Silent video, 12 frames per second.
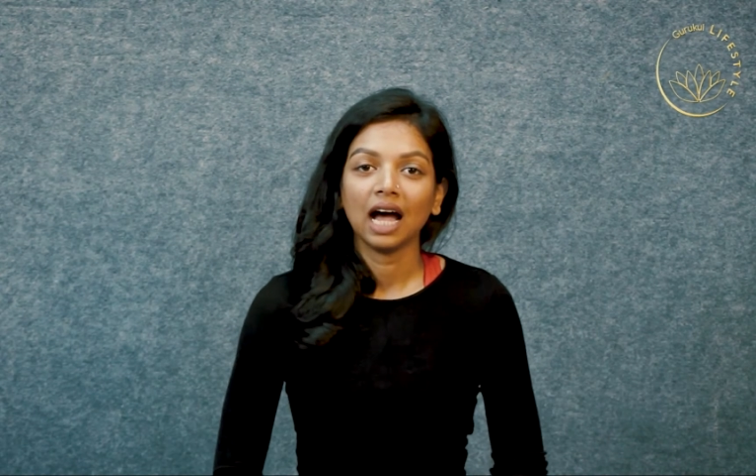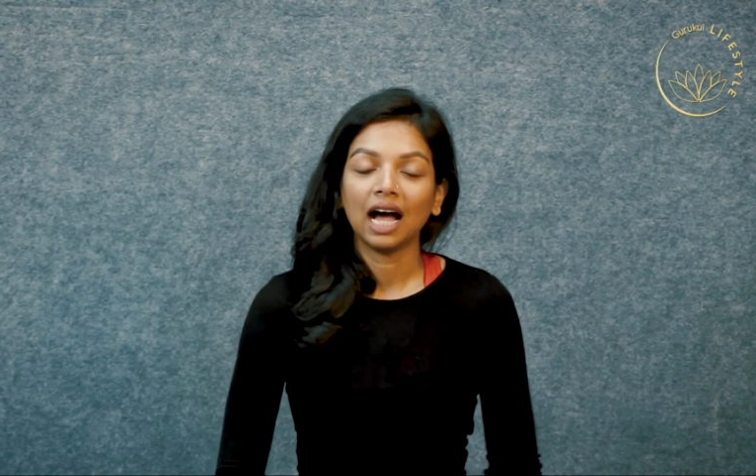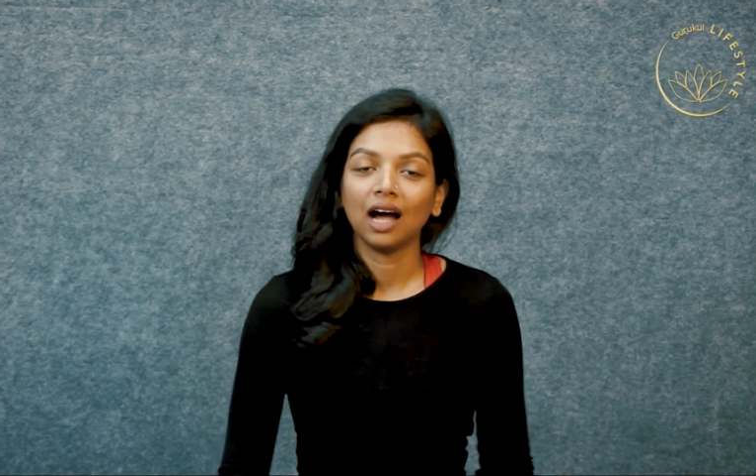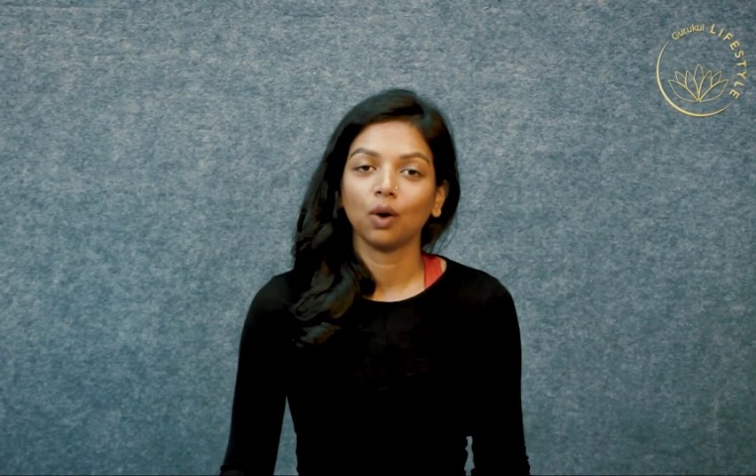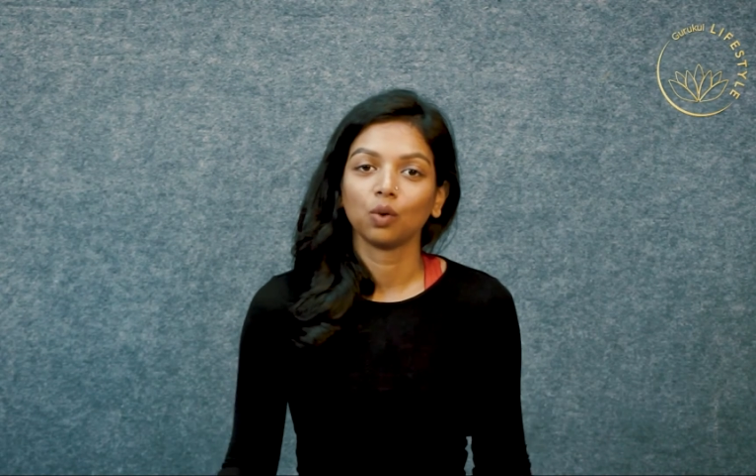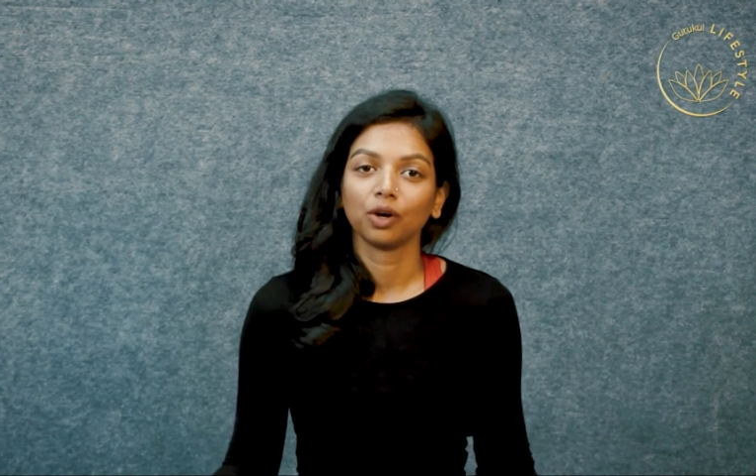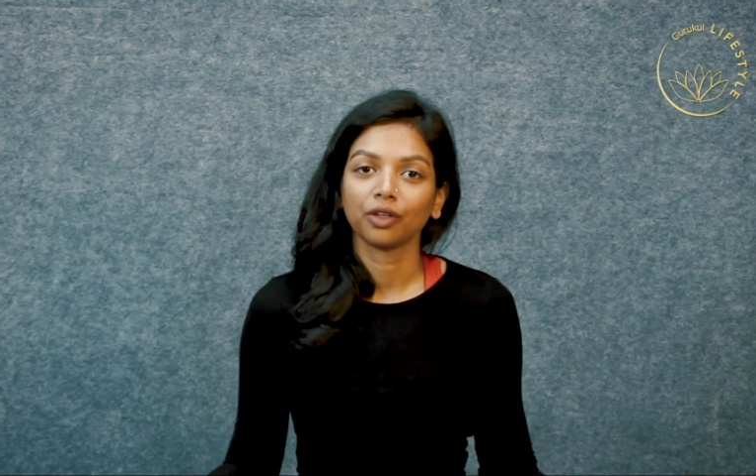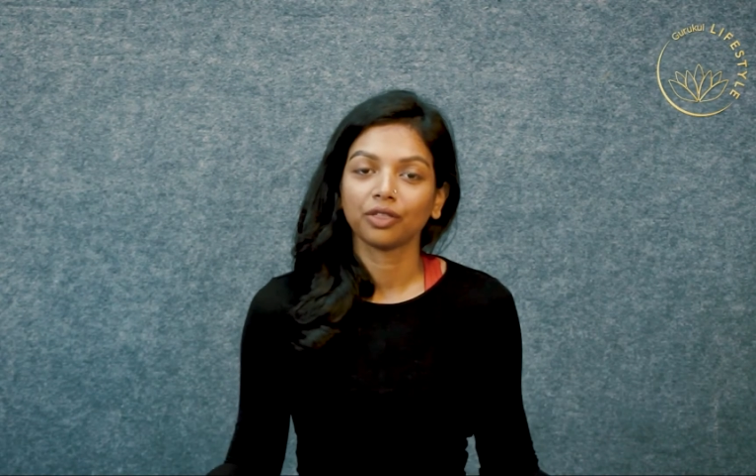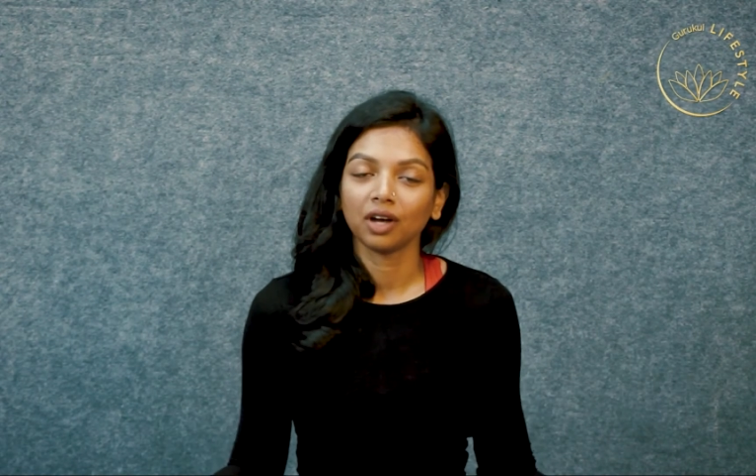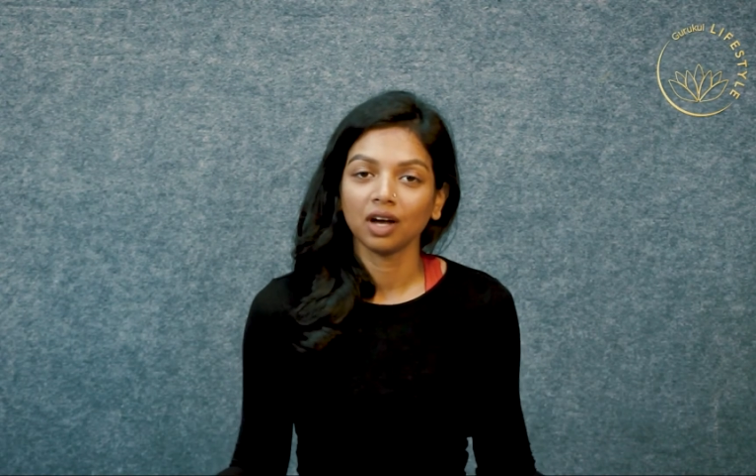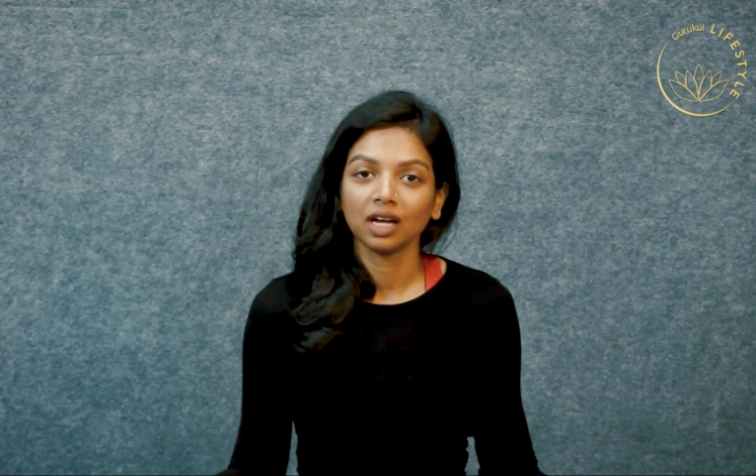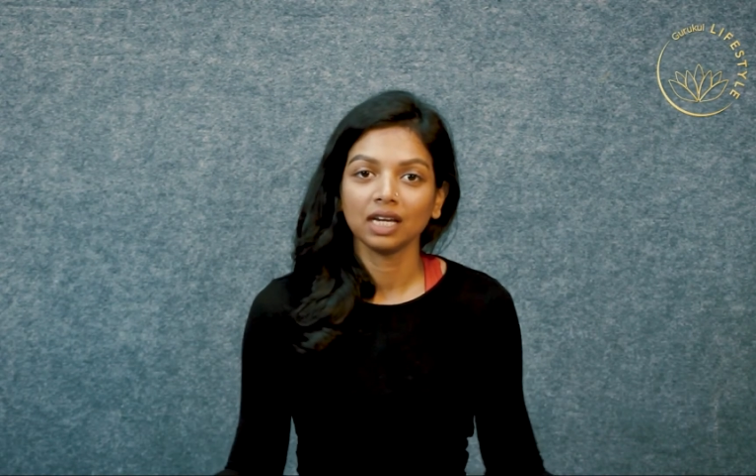our
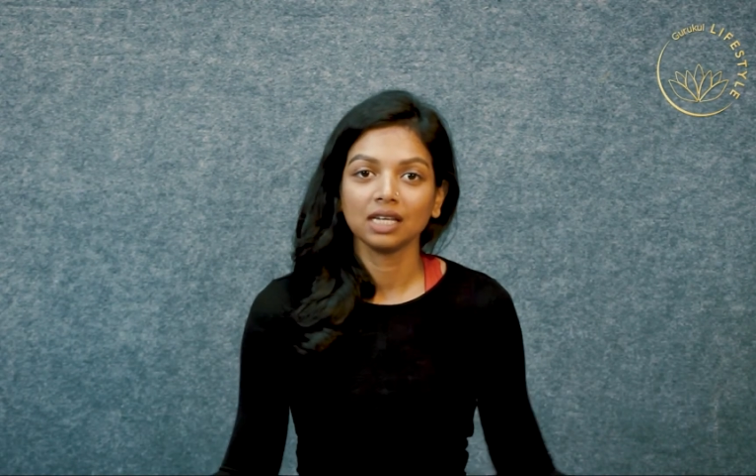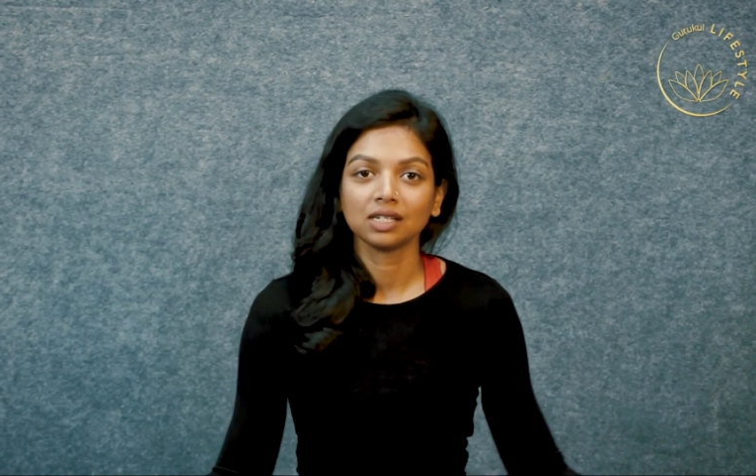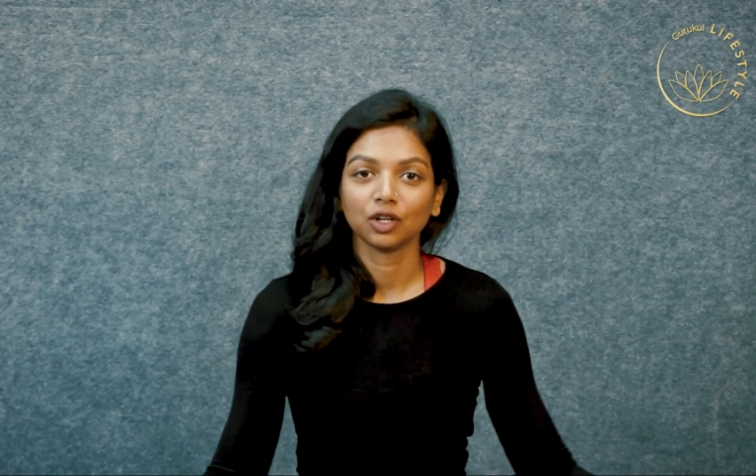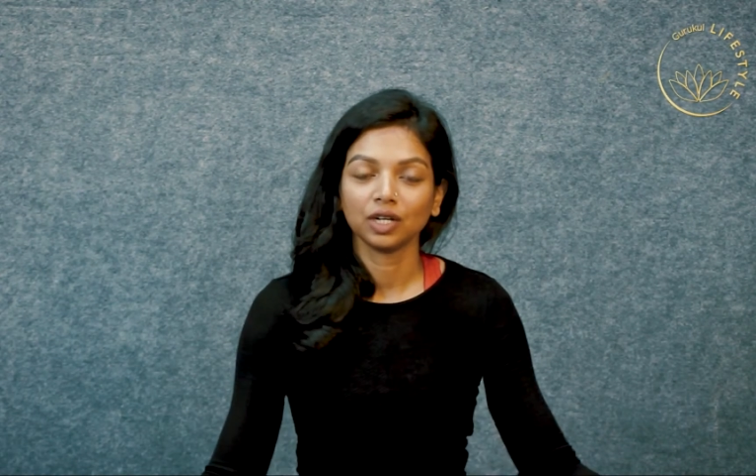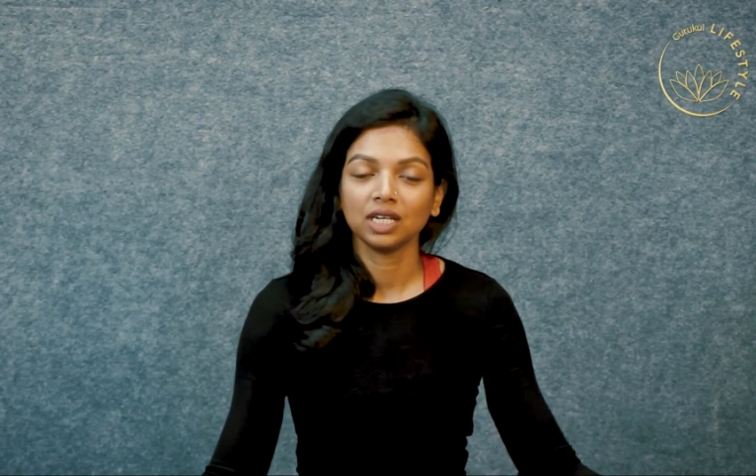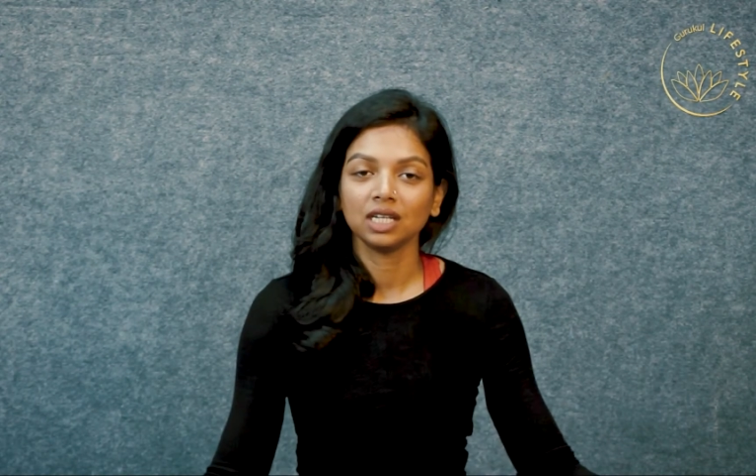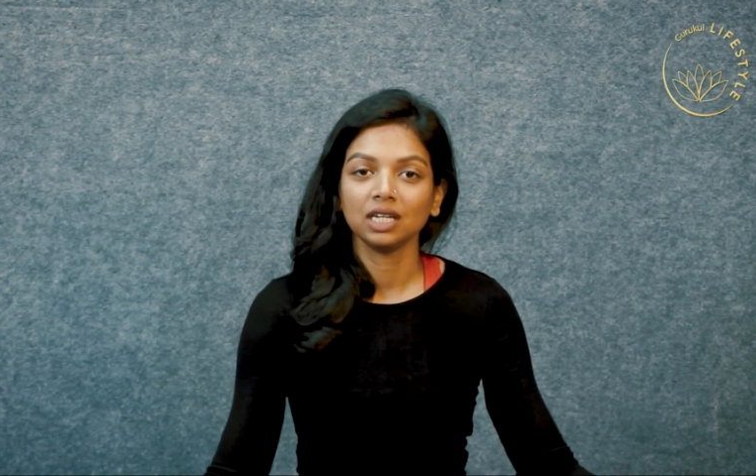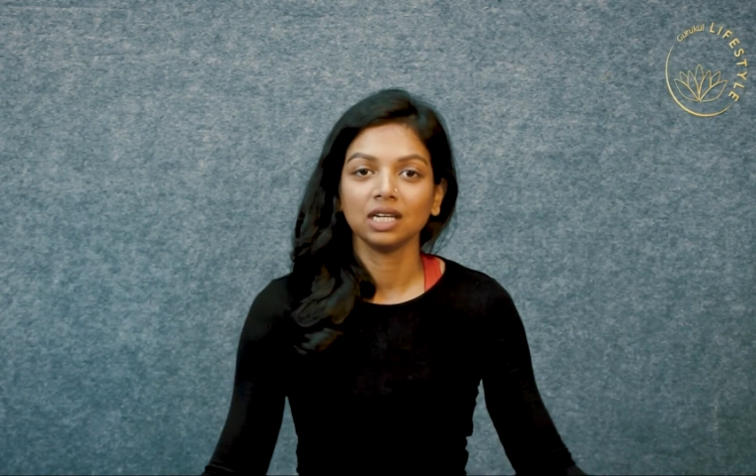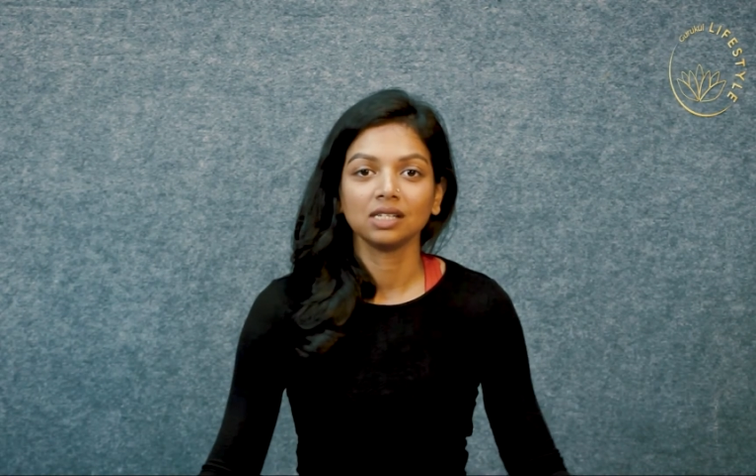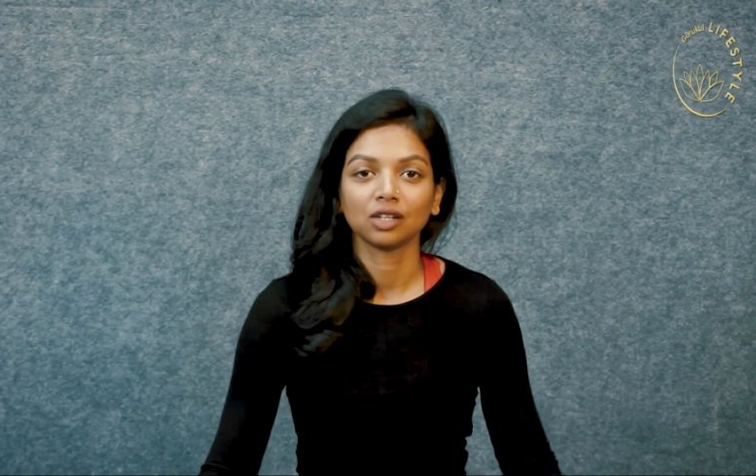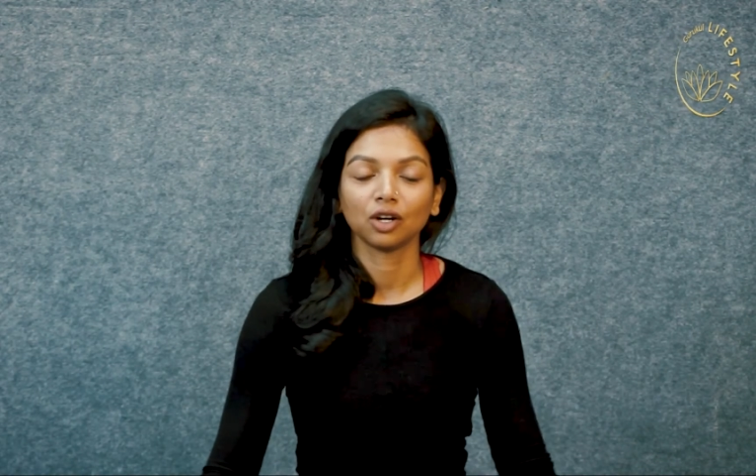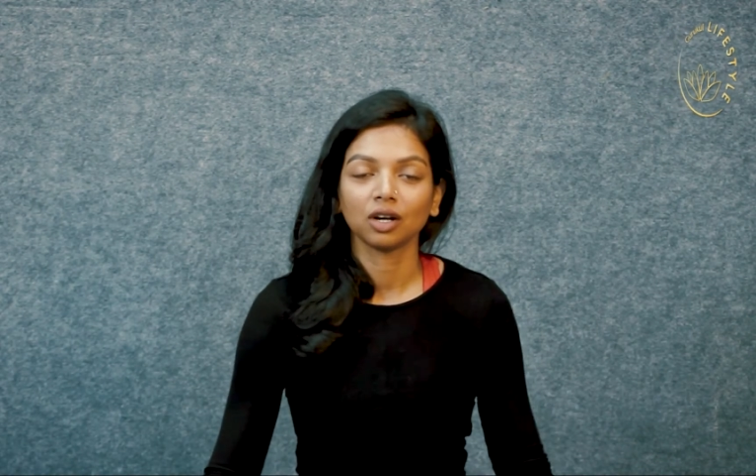thighs, our
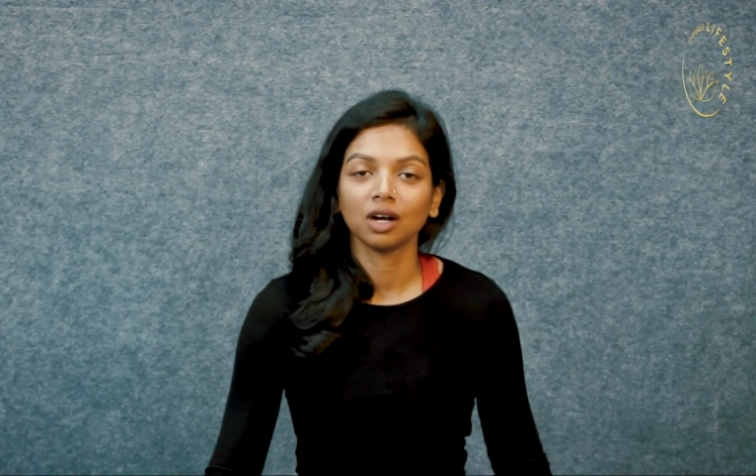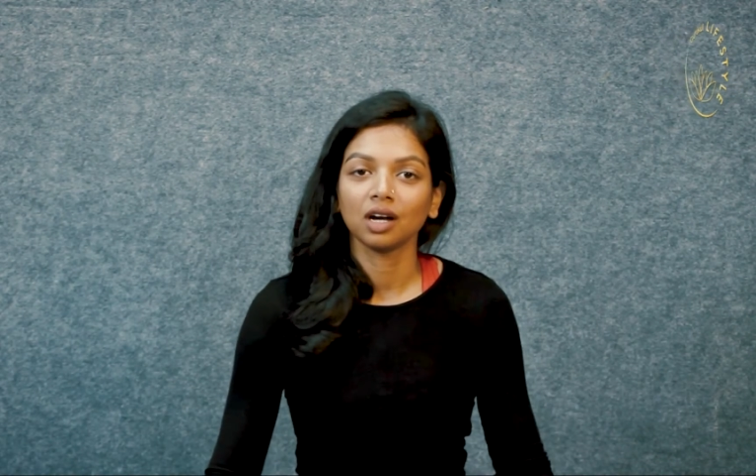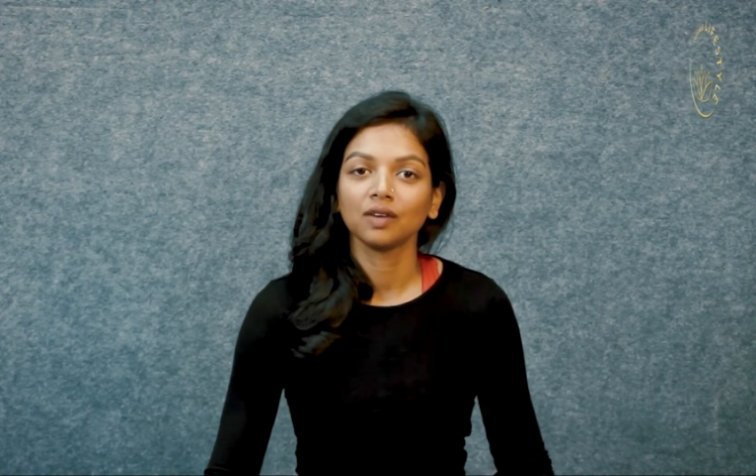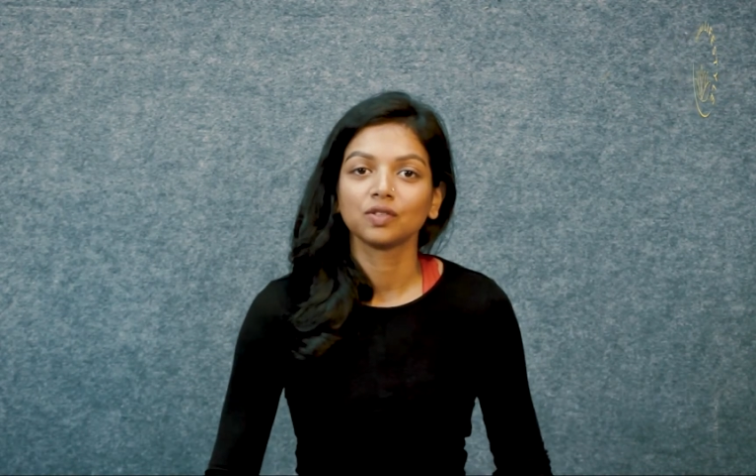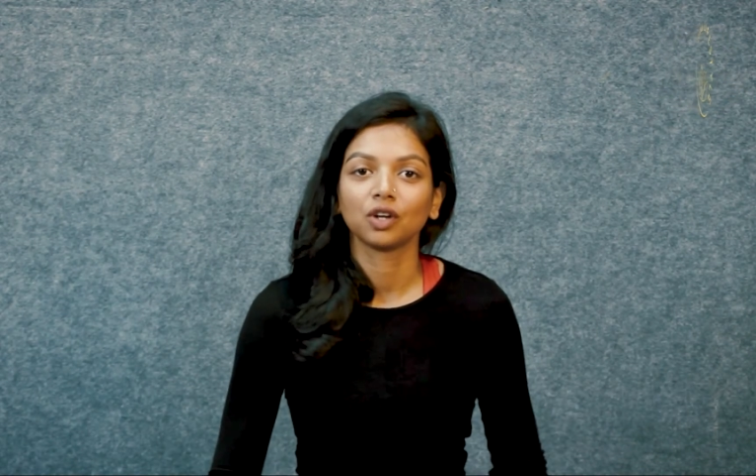knees, our calves,